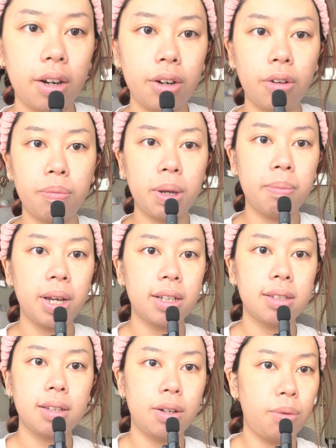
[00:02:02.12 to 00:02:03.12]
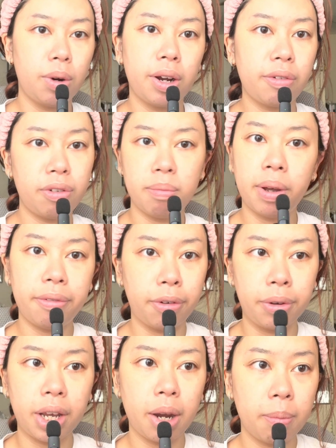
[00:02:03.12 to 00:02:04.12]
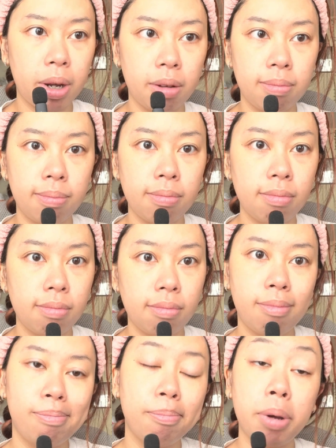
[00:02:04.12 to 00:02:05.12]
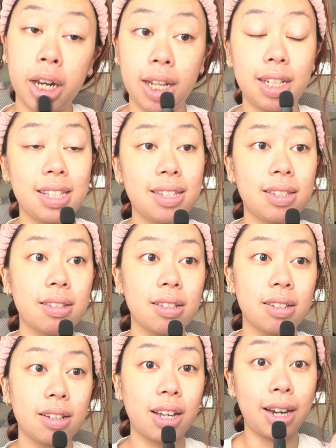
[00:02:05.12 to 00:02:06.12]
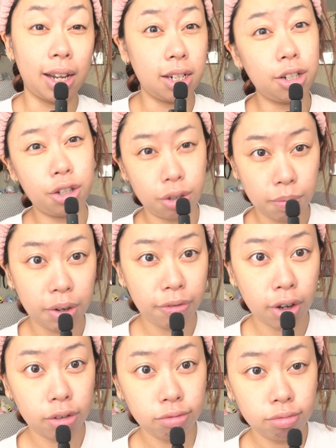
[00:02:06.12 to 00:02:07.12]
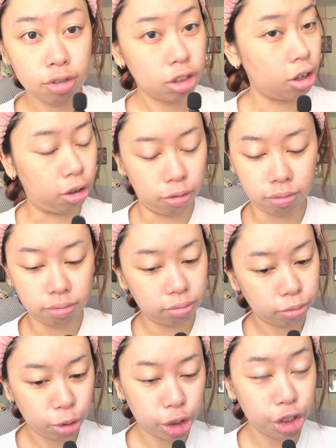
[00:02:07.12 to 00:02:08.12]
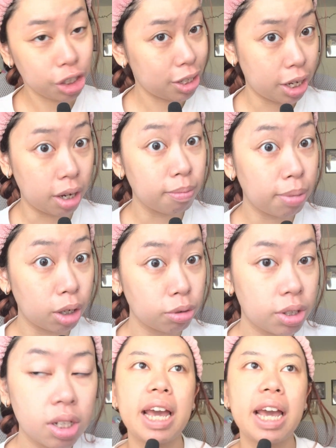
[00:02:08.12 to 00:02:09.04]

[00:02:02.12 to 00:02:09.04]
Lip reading: don't know if my mic's gonna work from my phone camera, but it's connected to my phone, so we'll just see in post.